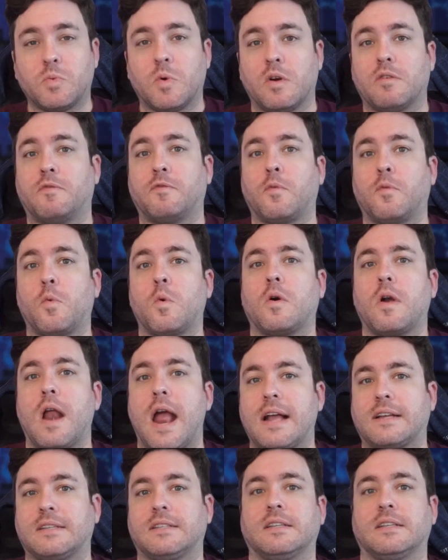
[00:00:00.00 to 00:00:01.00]
one for
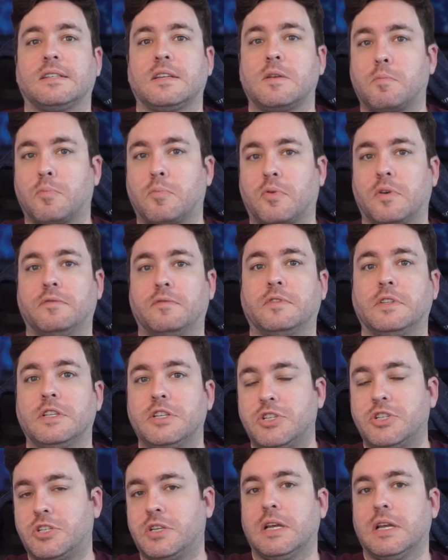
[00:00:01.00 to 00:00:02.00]
accessing
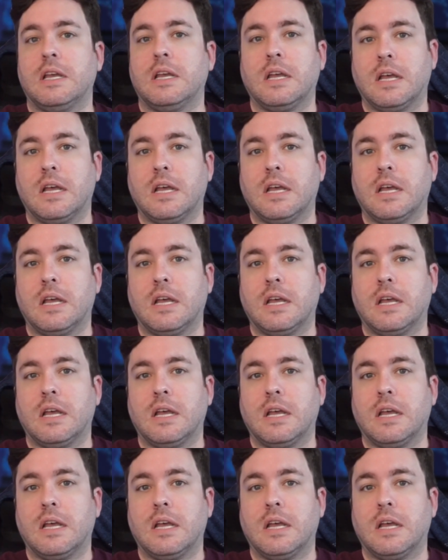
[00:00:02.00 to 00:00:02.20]
privileged